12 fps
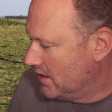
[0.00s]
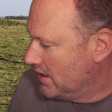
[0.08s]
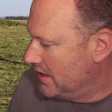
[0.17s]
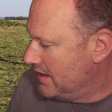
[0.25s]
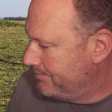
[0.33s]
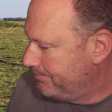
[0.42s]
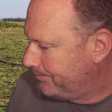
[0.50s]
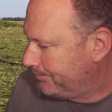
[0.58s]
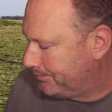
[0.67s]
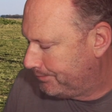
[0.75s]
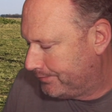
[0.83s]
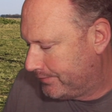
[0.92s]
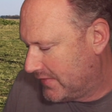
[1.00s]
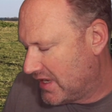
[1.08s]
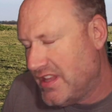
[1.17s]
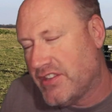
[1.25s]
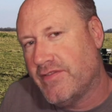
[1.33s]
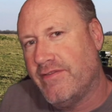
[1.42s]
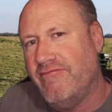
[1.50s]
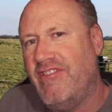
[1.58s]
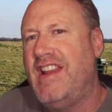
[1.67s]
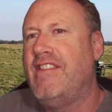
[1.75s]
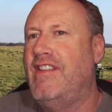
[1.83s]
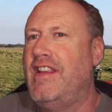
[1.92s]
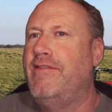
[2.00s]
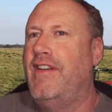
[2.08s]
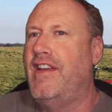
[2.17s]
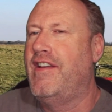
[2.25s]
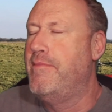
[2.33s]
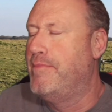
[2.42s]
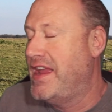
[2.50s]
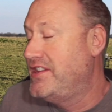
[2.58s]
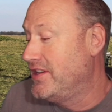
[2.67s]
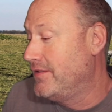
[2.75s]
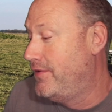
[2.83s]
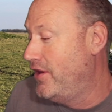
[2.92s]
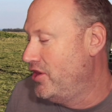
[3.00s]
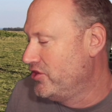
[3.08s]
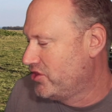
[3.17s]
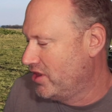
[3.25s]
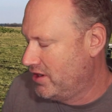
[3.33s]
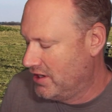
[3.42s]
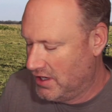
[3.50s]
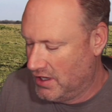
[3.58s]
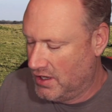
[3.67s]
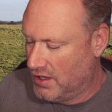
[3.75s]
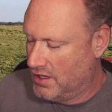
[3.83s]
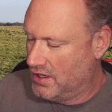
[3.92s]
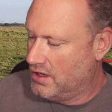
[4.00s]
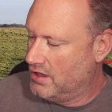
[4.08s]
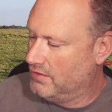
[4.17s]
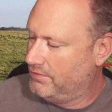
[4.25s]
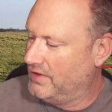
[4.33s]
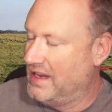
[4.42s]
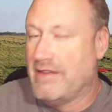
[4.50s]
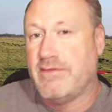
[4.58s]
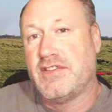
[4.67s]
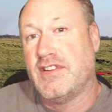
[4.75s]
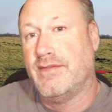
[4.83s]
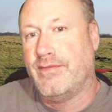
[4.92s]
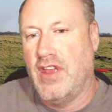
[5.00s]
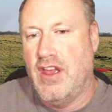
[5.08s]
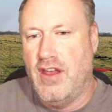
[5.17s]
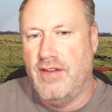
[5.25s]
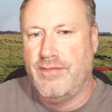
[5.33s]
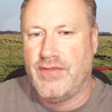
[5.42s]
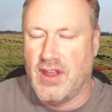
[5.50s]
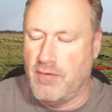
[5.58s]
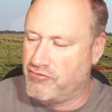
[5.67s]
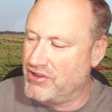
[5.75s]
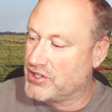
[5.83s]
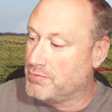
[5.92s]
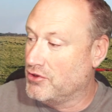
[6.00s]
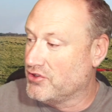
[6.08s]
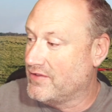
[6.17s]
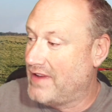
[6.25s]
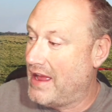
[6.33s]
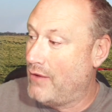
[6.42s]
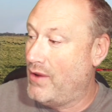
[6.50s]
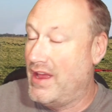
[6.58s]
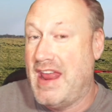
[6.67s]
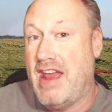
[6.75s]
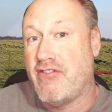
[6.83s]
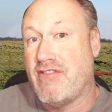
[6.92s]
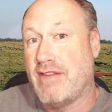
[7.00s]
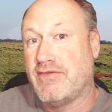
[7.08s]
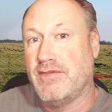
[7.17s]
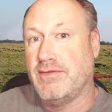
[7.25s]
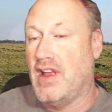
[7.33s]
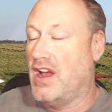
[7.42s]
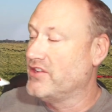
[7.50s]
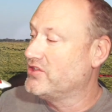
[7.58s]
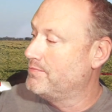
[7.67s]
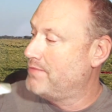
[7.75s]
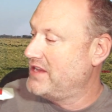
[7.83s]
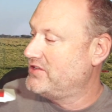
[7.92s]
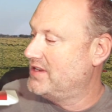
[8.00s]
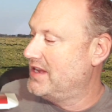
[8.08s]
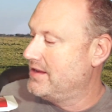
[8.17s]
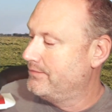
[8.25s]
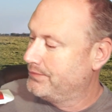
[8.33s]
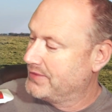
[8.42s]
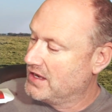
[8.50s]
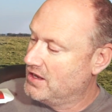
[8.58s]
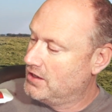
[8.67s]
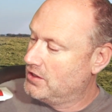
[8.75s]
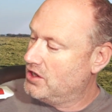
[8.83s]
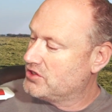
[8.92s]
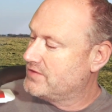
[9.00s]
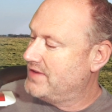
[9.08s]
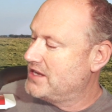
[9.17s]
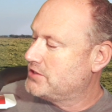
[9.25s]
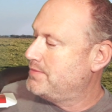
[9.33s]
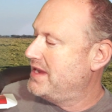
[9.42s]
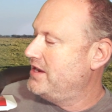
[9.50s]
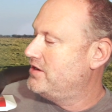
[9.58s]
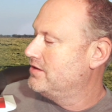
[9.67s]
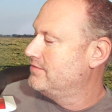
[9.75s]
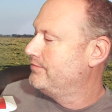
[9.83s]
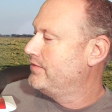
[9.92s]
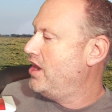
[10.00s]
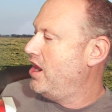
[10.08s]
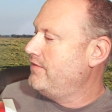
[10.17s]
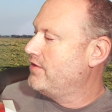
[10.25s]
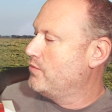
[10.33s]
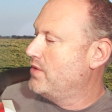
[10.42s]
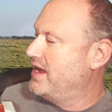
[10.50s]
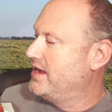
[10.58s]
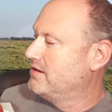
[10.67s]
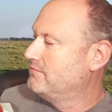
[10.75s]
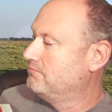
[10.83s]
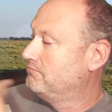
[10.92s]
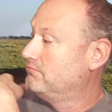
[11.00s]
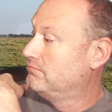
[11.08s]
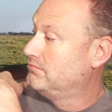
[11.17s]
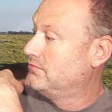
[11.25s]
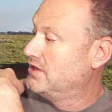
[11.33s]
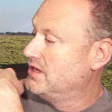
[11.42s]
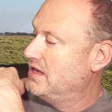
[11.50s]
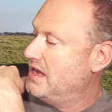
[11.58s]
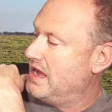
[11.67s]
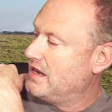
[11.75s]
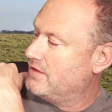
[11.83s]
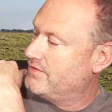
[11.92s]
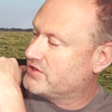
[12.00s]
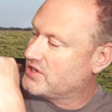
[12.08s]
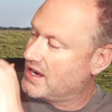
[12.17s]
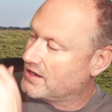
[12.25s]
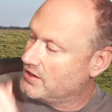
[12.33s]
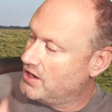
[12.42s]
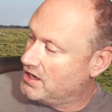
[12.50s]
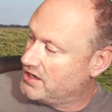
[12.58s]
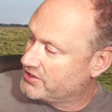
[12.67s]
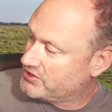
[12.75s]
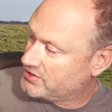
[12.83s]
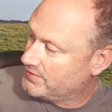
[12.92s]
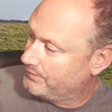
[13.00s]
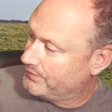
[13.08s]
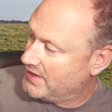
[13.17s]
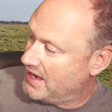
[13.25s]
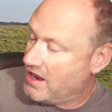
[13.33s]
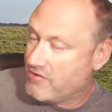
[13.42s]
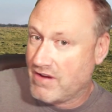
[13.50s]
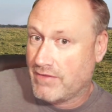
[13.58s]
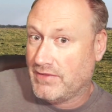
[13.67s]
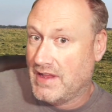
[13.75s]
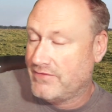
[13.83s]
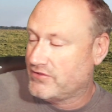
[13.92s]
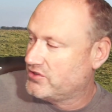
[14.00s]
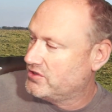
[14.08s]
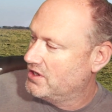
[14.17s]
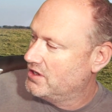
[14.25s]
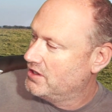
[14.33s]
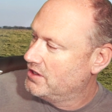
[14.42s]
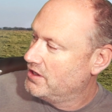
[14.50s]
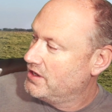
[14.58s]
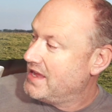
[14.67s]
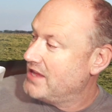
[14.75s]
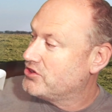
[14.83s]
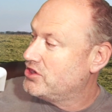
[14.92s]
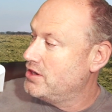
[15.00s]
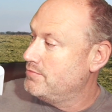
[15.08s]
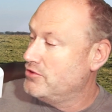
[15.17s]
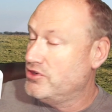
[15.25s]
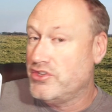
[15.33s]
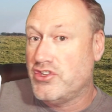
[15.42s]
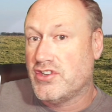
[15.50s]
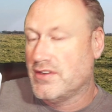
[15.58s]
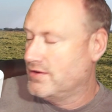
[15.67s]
And that's a really very basic version of lift, of principles of how an aircraft flies. So basically, lots of airspeed over the wing, angle of attack nice, aircraft lifts, get too much,